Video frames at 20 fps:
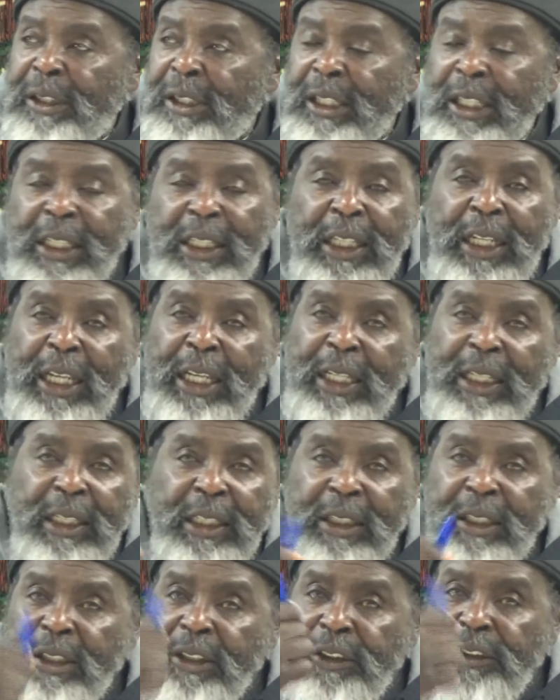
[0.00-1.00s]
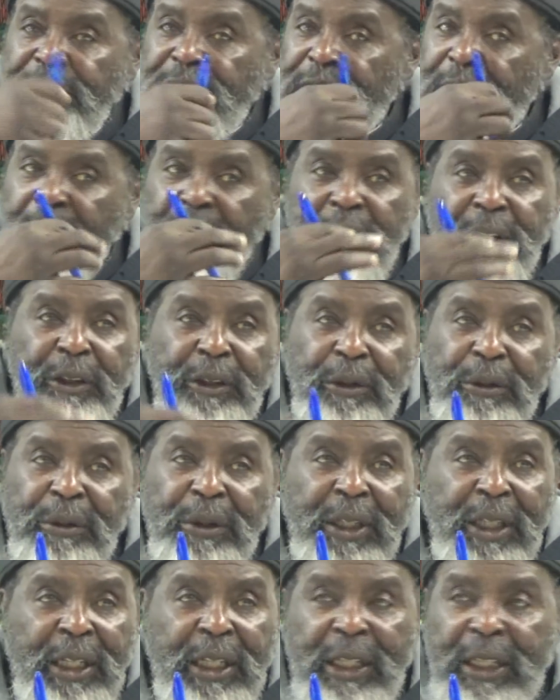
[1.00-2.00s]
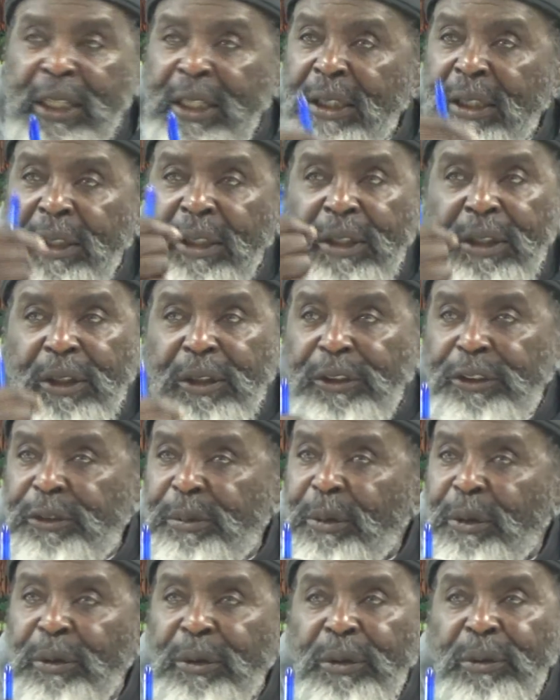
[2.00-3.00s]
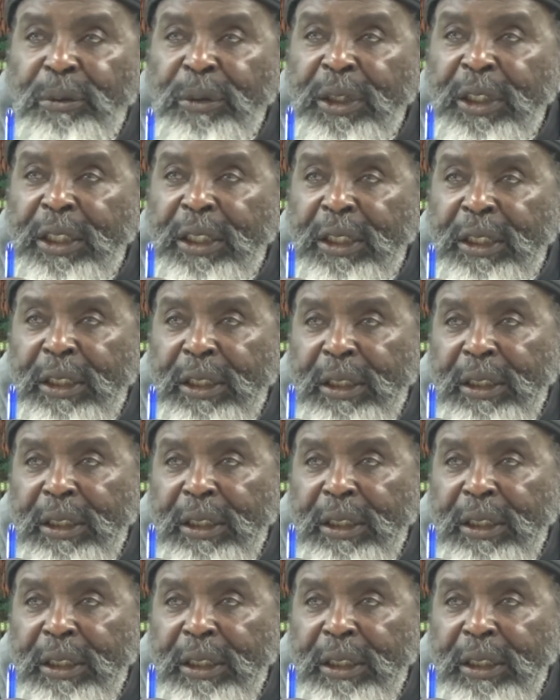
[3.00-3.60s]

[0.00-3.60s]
It ain't like snorting cocaine or smoking weed.